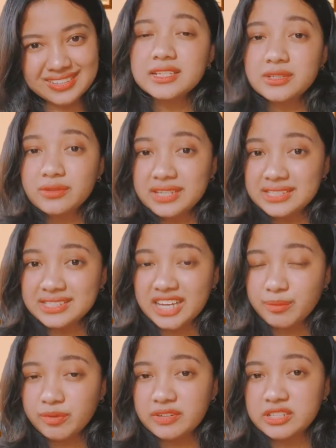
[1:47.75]
So this
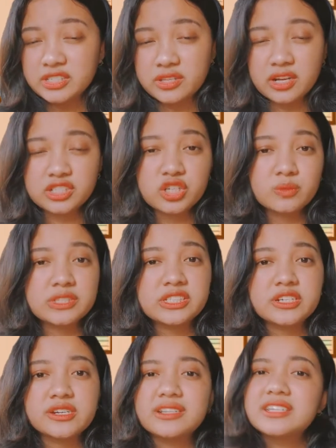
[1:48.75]
type of instructional
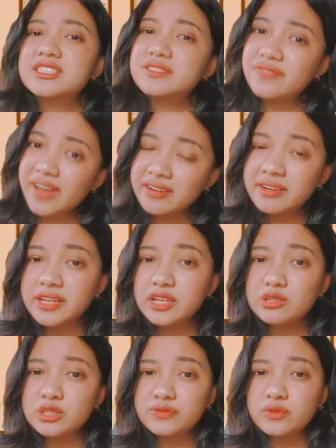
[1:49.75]
material is very
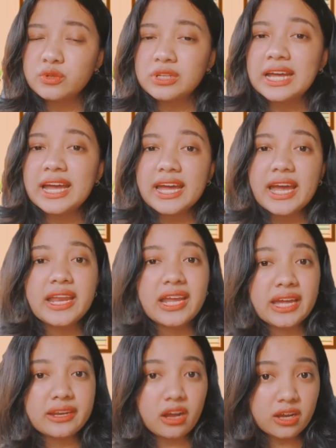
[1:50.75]
useful in
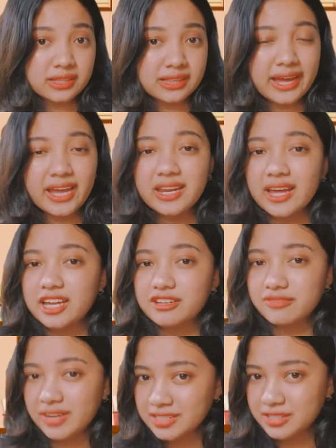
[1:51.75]
an online
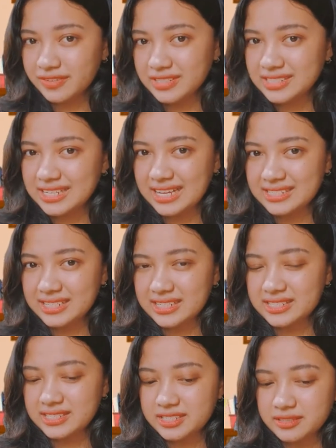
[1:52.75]
and face-to-face
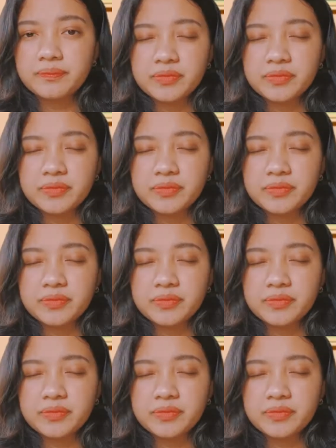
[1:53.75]
classes.